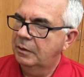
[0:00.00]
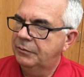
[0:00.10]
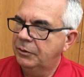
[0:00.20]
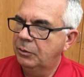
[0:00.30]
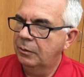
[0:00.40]

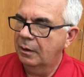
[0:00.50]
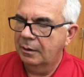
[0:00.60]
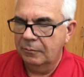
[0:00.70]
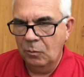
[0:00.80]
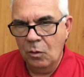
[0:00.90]
If you
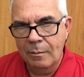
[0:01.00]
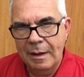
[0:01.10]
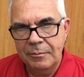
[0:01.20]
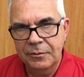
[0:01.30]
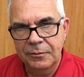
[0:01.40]
warm
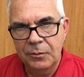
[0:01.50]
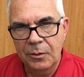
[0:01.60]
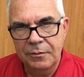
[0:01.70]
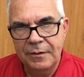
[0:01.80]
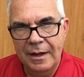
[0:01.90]
up for
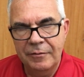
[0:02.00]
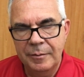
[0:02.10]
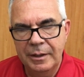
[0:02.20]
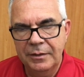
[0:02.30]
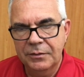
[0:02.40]
4 or 5
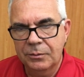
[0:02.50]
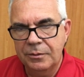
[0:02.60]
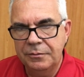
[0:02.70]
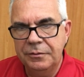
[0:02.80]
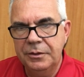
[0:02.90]
minutes,
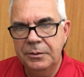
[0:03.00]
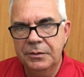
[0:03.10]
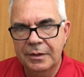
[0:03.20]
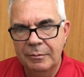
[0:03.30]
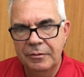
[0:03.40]
review
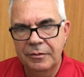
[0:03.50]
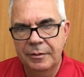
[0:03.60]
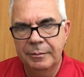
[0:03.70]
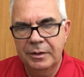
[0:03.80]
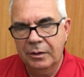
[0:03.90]
some of
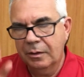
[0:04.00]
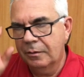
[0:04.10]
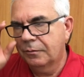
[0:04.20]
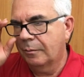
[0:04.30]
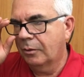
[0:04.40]
the
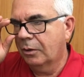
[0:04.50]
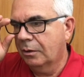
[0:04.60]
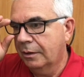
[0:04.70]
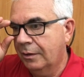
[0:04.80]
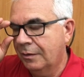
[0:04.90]
material from
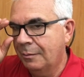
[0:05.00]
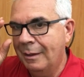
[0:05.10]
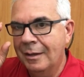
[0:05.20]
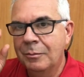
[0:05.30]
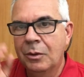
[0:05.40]
earlier in the
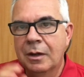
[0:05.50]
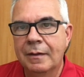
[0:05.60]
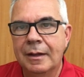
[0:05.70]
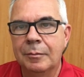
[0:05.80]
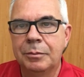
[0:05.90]
band book,
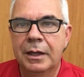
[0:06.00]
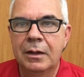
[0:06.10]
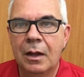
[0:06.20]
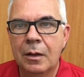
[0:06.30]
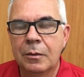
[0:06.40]
and then play
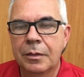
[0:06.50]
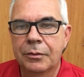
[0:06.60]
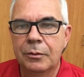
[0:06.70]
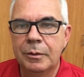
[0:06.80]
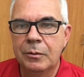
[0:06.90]
along
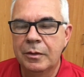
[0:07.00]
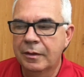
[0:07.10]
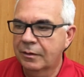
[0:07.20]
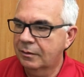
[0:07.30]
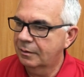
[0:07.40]
through me with
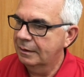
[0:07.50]
this